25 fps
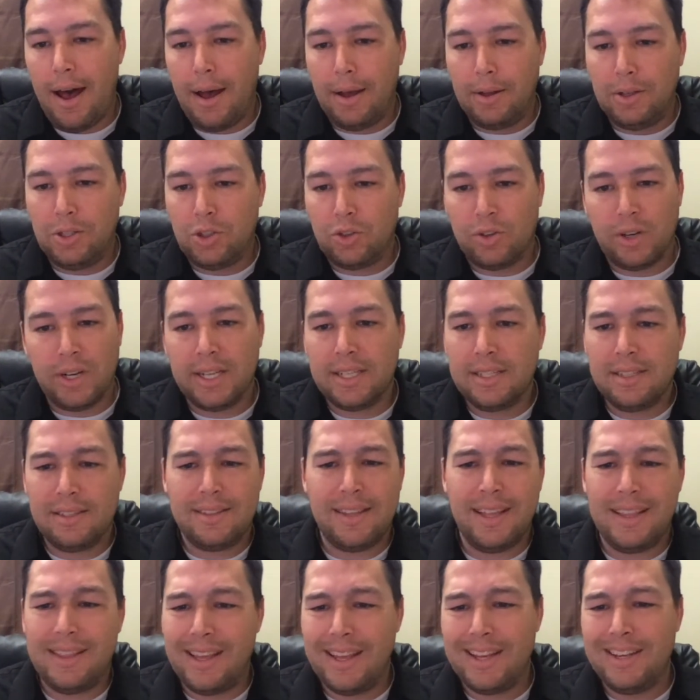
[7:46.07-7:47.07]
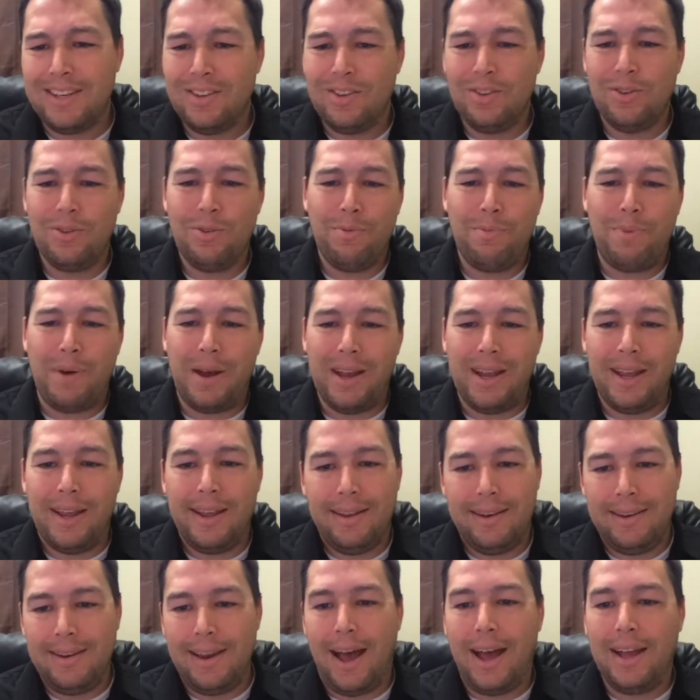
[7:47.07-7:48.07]
tricks that they do by
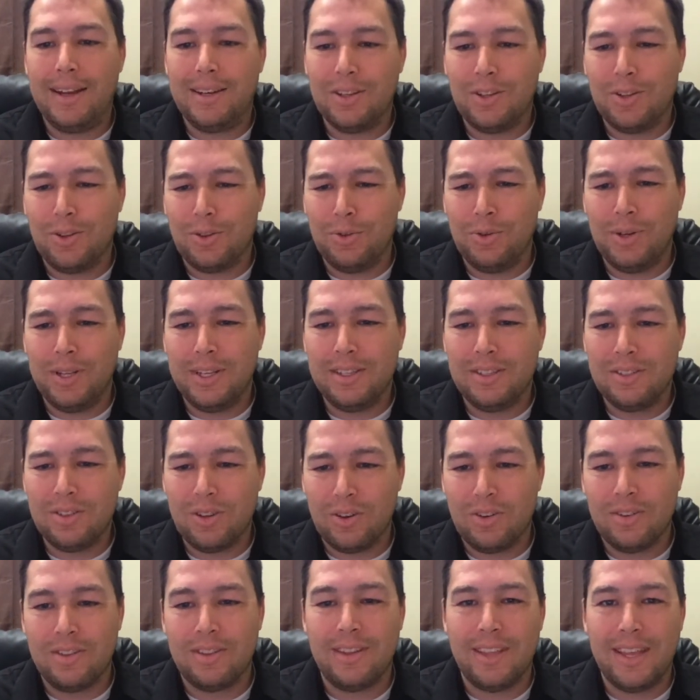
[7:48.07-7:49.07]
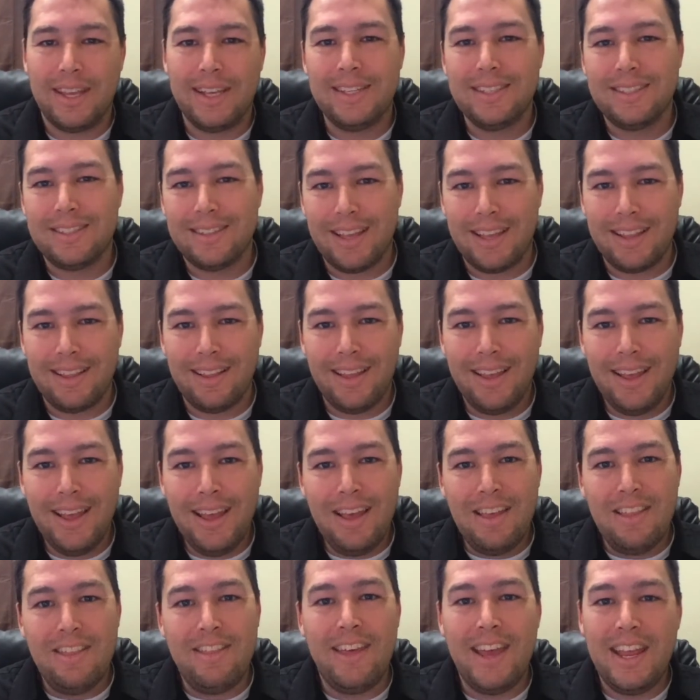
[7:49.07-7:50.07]
not including certain things that
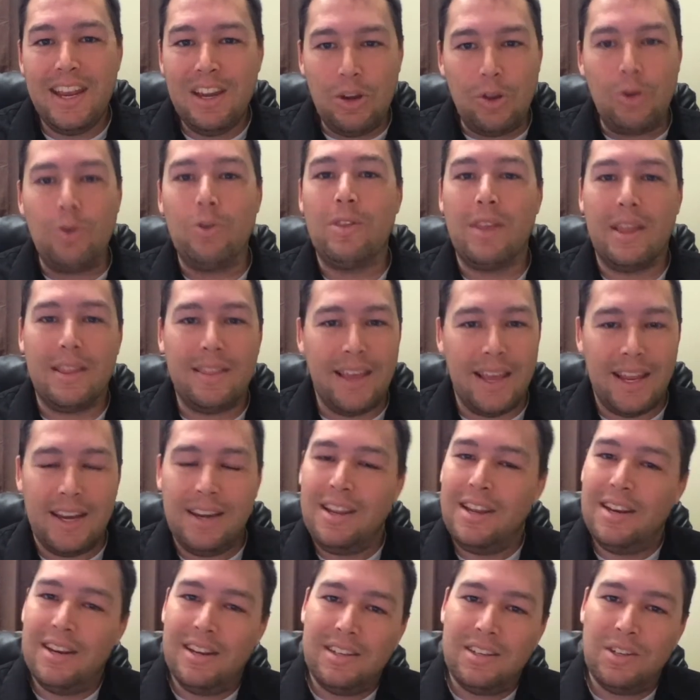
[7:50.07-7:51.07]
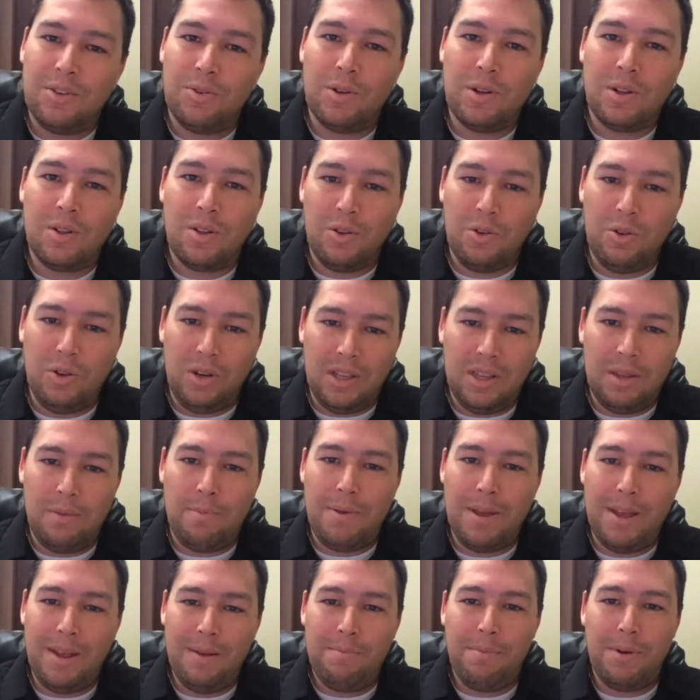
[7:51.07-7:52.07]
they knew that they needed to include in the
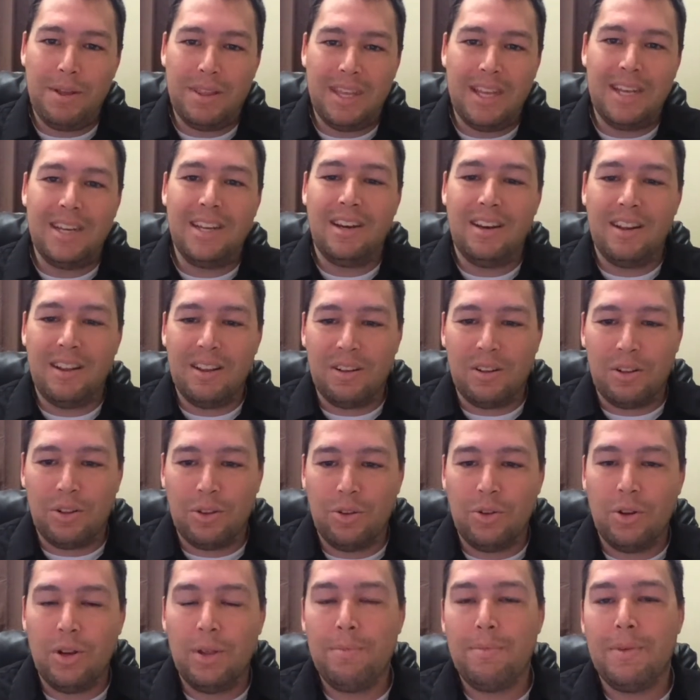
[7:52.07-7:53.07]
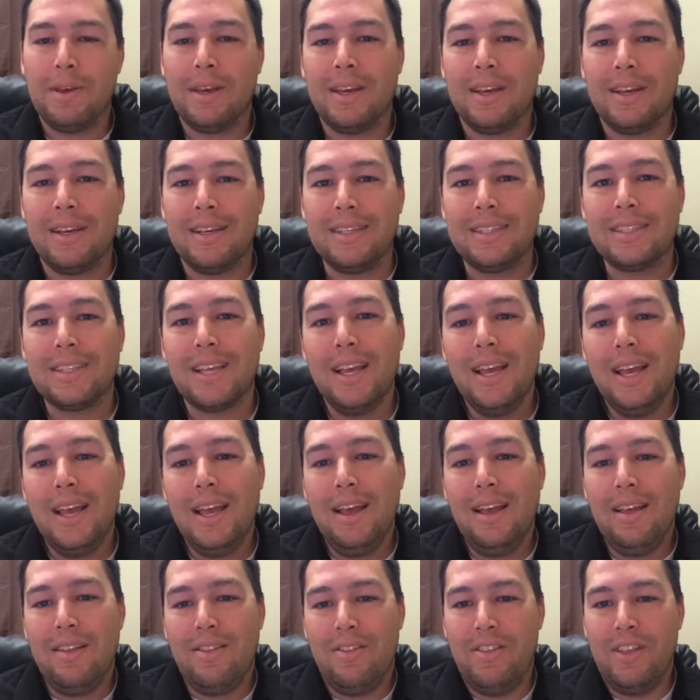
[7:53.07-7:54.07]
bid, but they didn't include it because
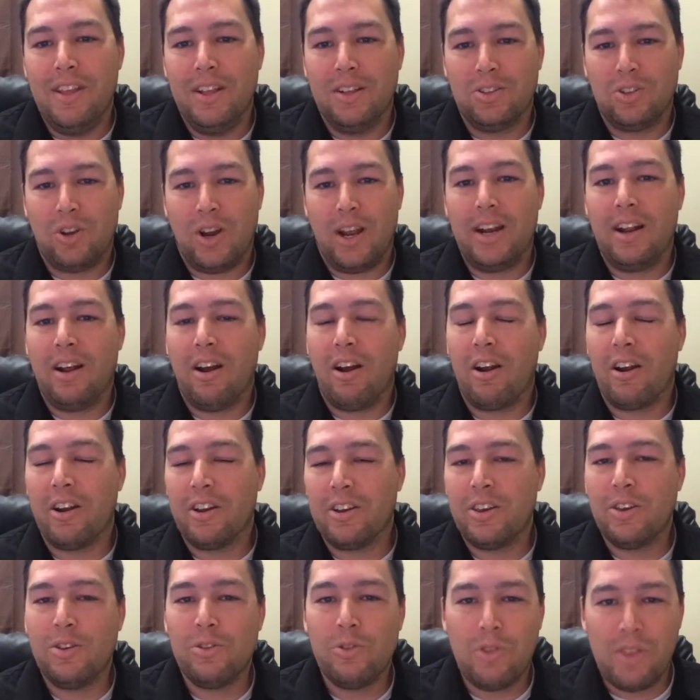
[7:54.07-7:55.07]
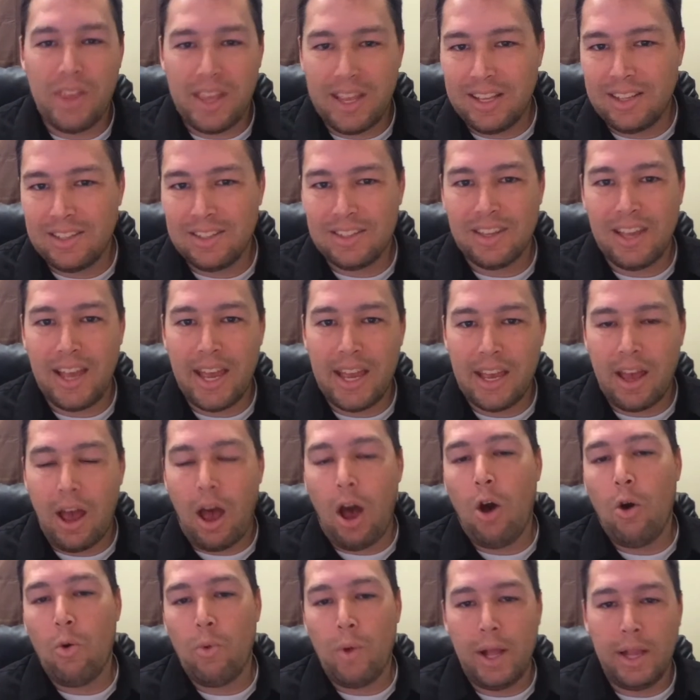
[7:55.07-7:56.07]
they'll try to argue things like,
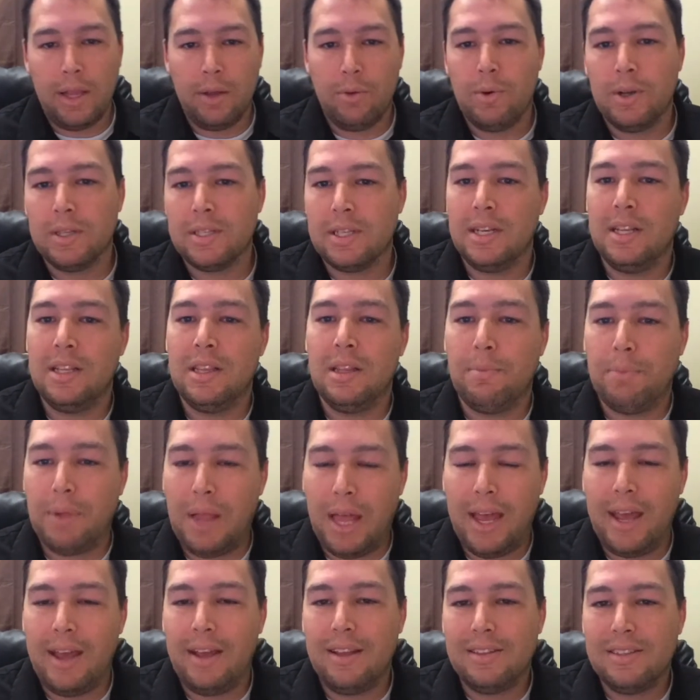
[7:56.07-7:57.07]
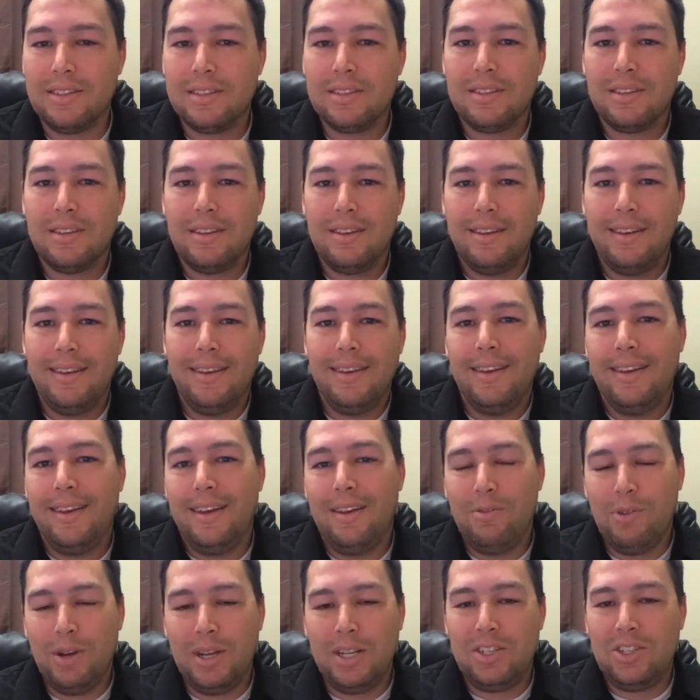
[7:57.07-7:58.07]
oh well, it wasn't in the plans,
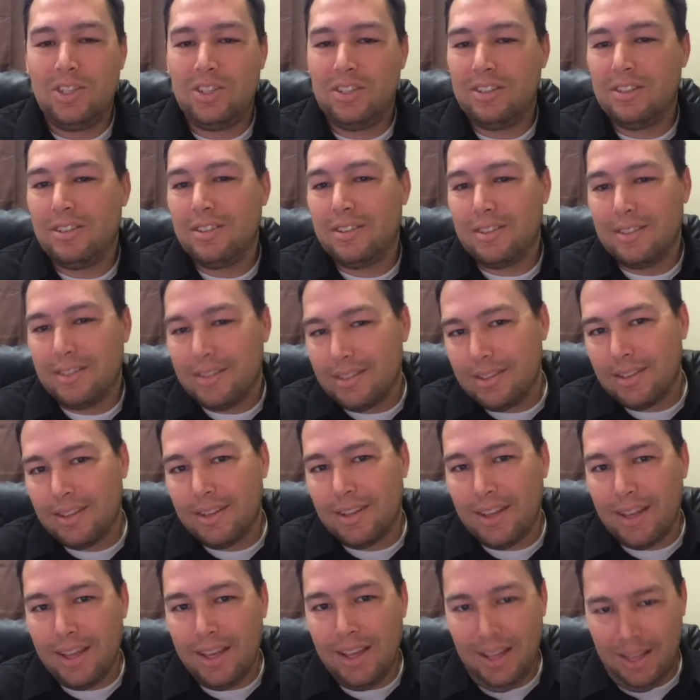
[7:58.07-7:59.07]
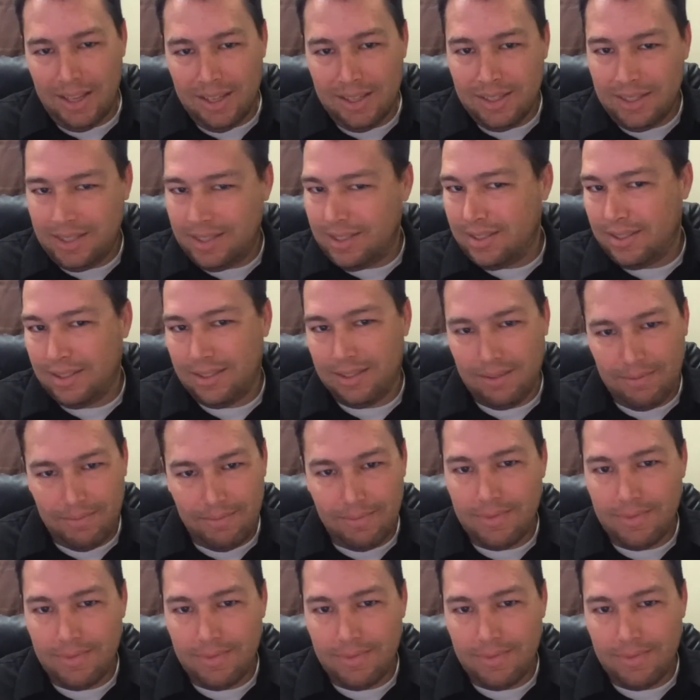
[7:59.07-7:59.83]
which is